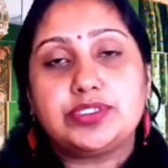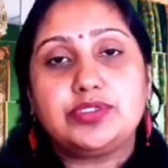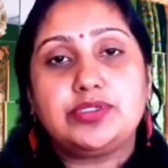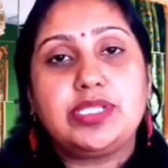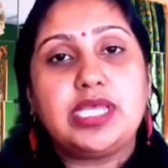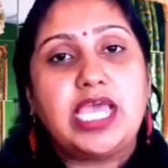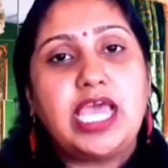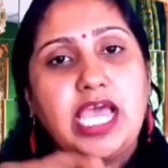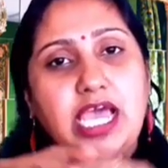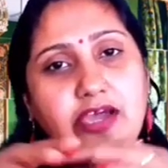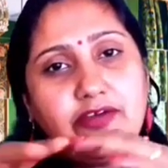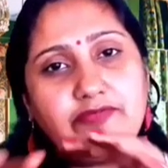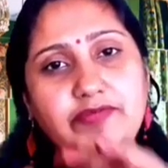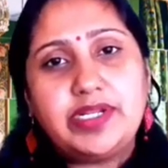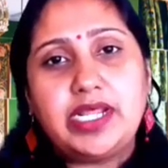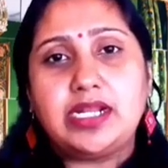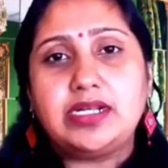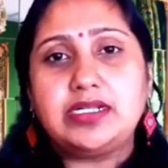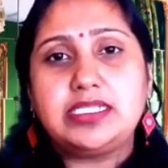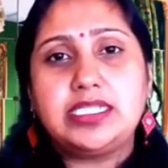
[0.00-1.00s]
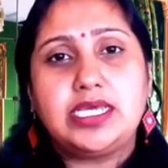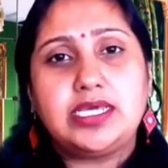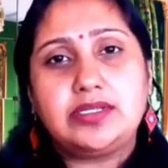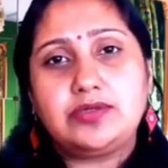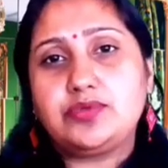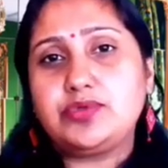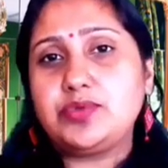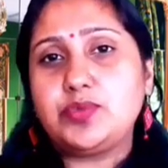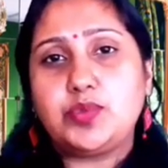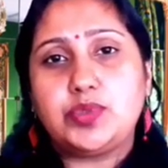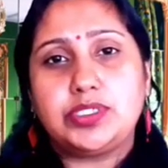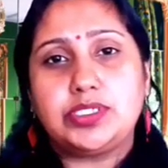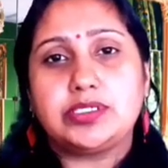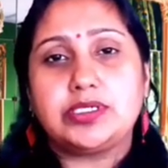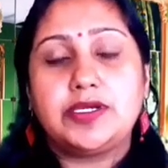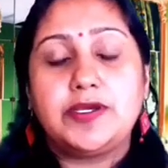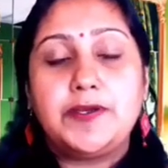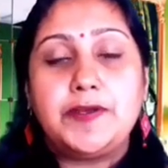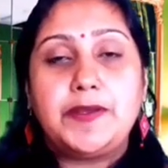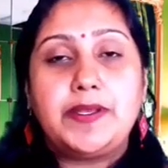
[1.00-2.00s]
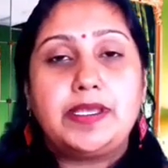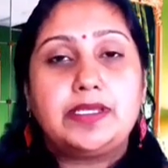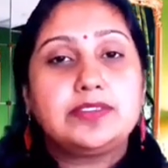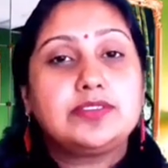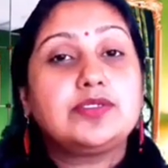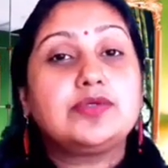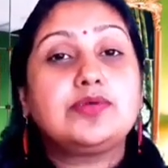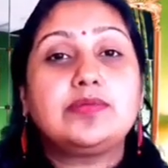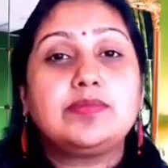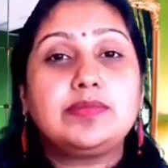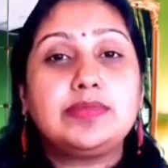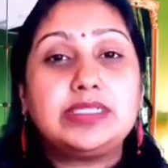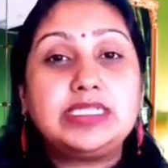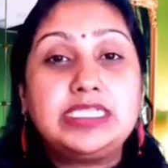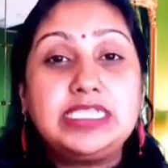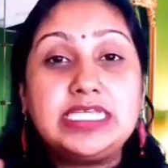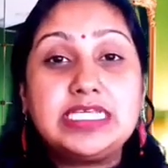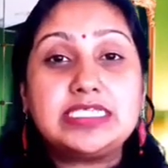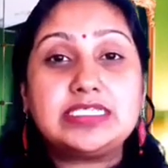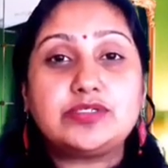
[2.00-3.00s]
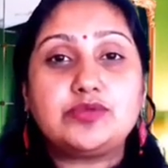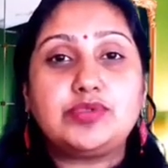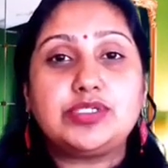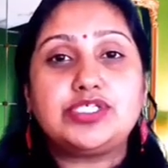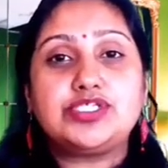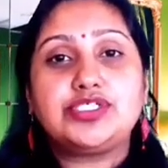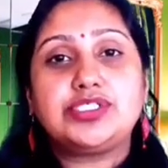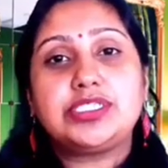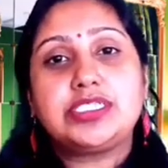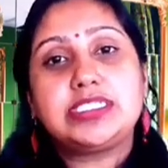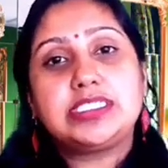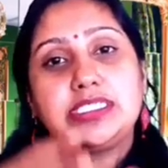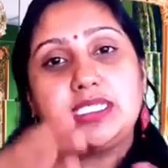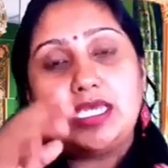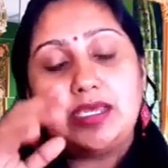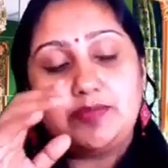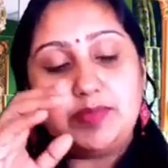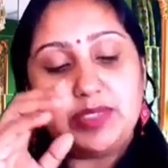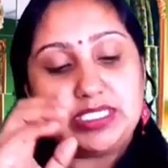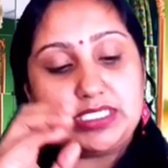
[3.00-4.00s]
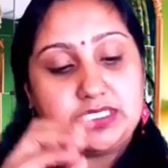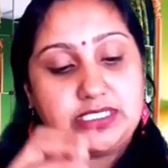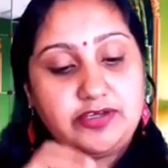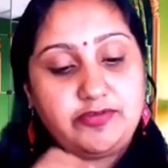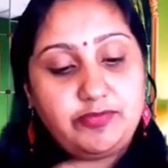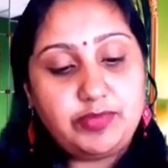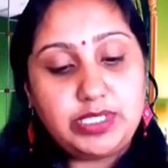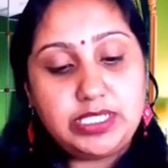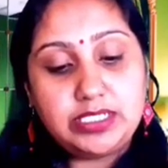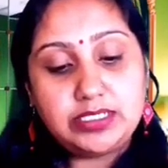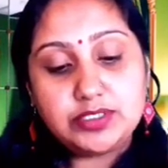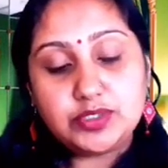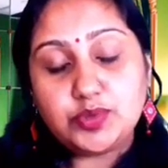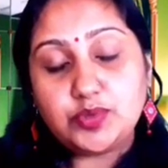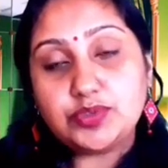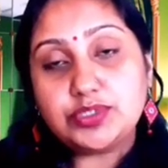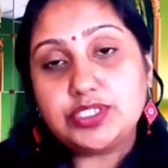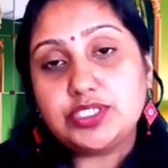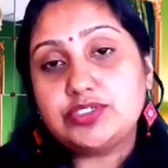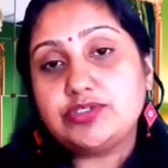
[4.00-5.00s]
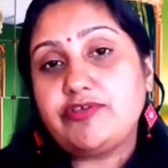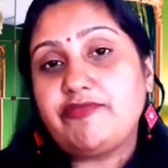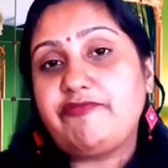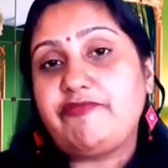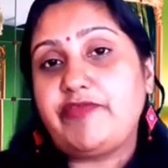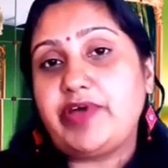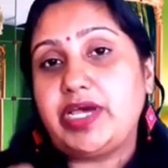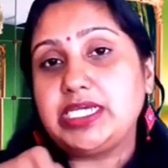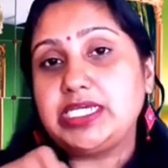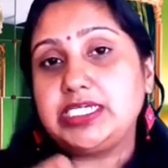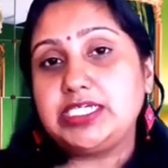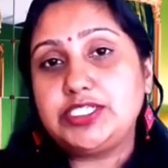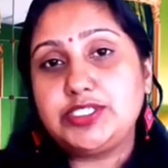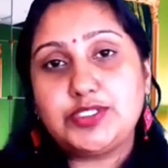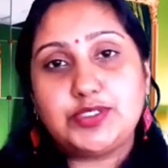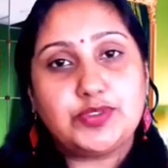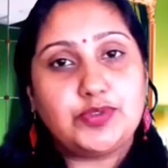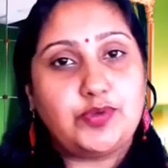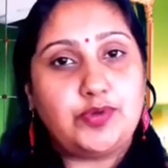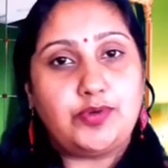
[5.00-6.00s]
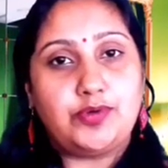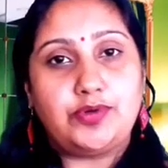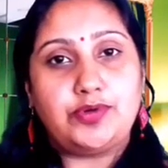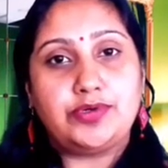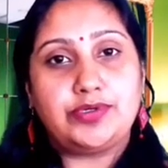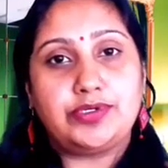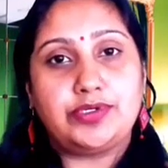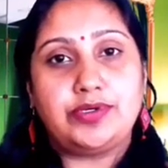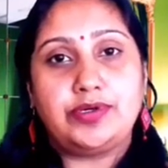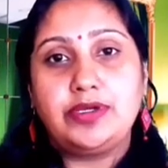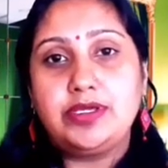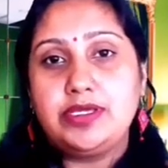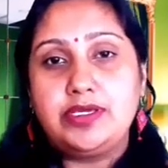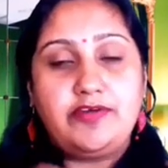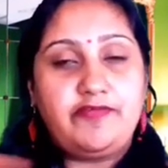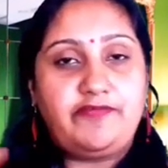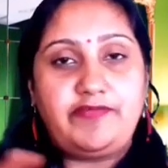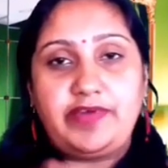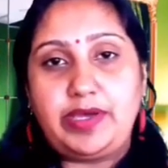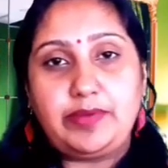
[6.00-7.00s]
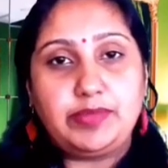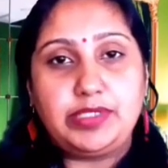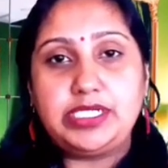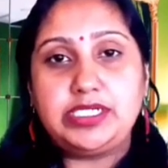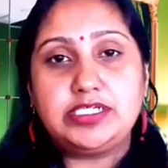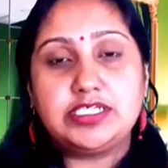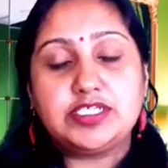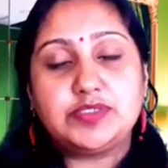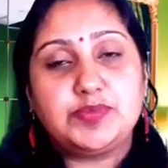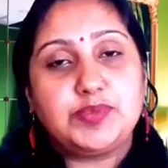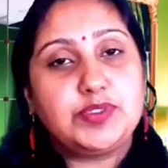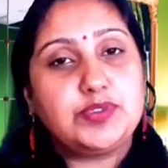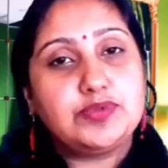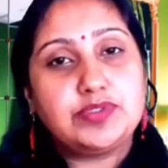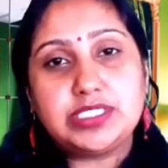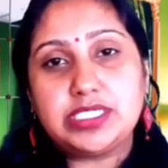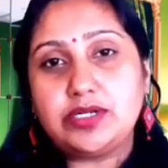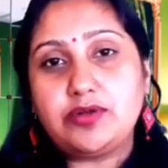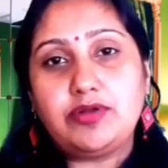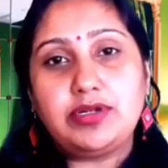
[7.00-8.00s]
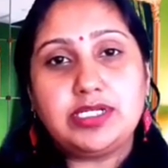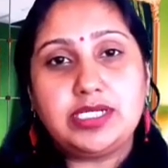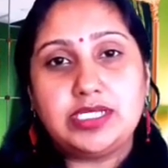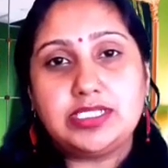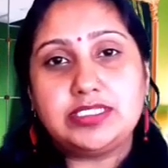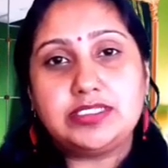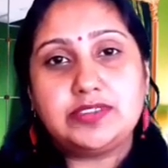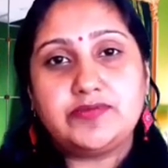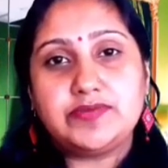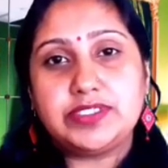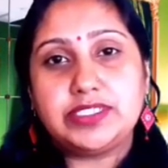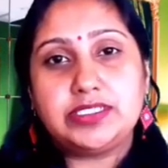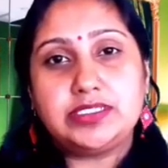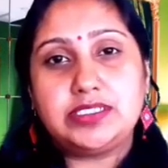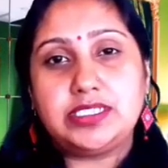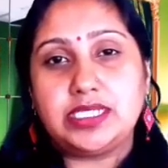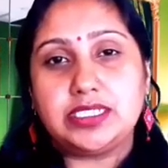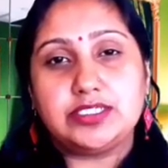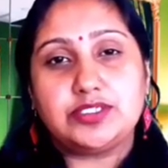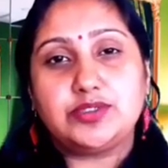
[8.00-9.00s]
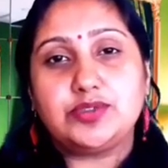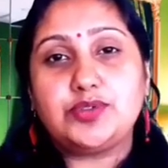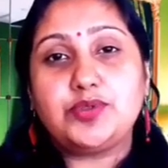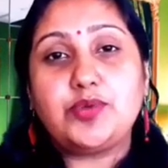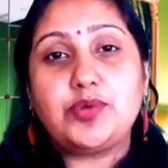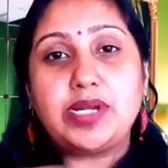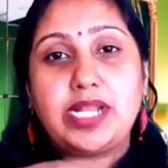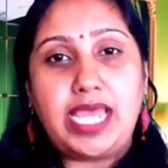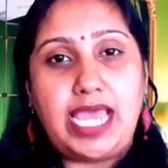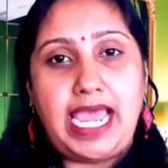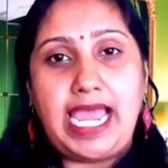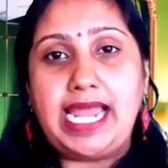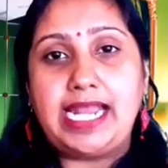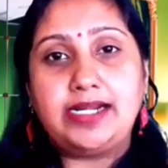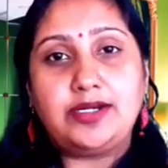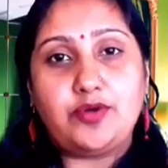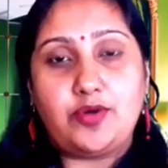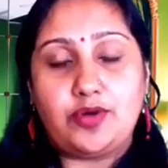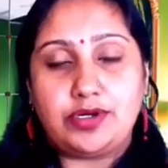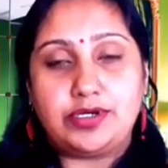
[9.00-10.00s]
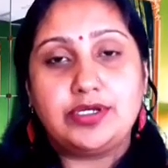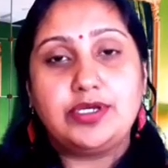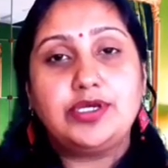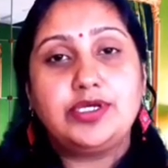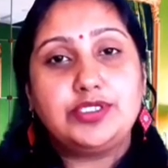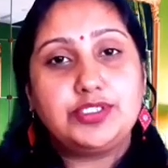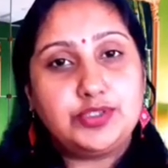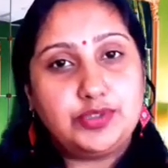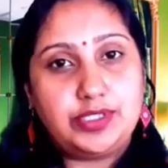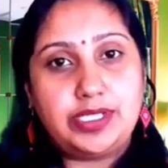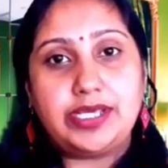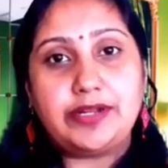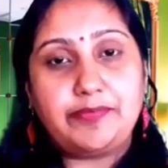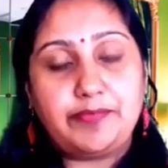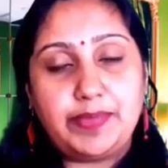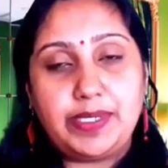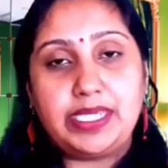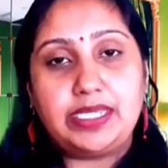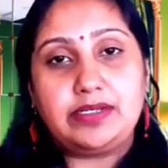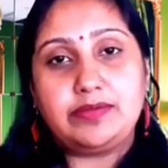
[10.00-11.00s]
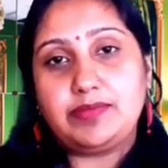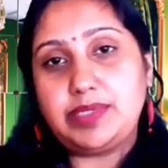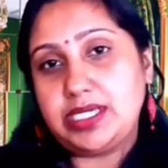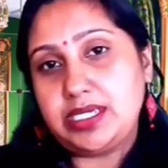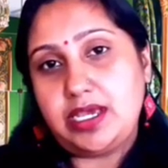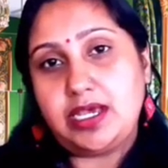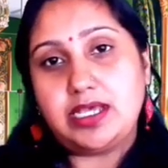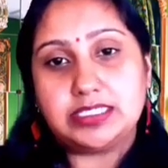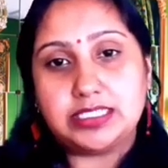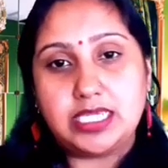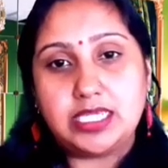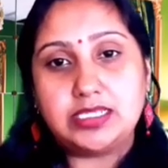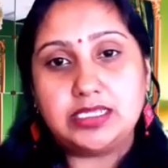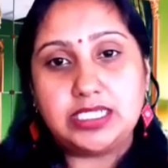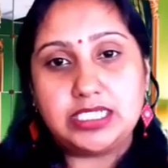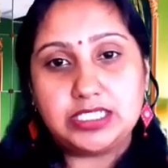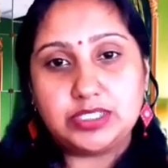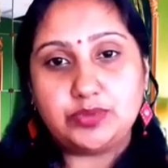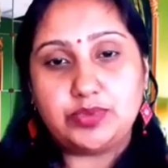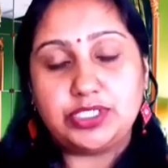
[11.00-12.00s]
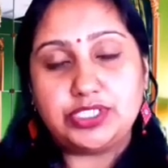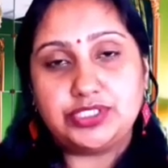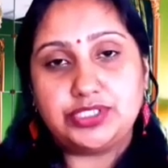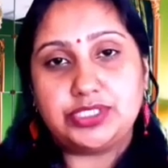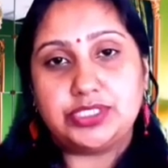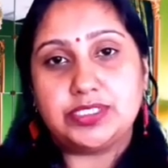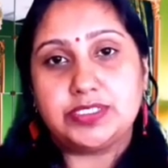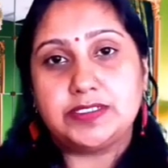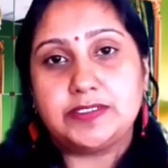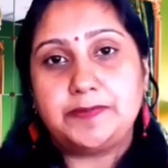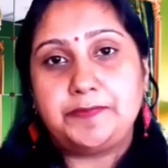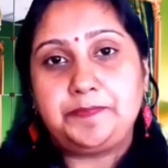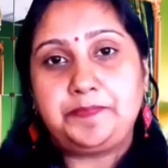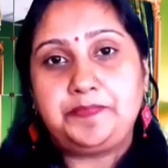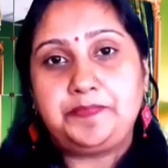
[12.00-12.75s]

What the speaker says: So they have done their own work. So these questions must have been sources of fights or family disputes and all kinds of things. So don't add on to their pain by asking these questions.